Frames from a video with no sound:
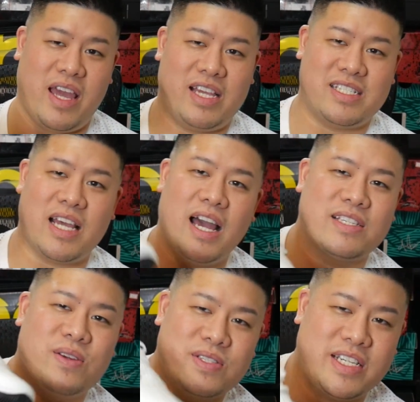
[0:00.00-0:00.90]
a
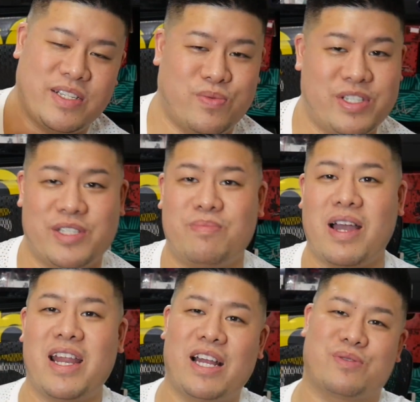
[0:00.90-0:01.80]
size 13, which is
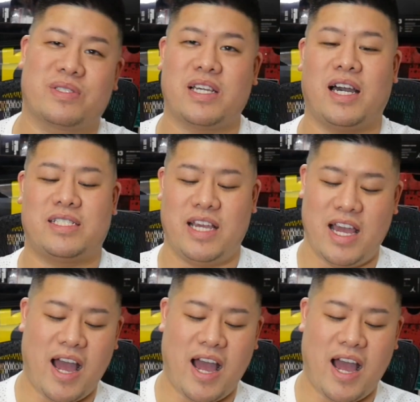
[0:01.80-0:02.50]
my natural size.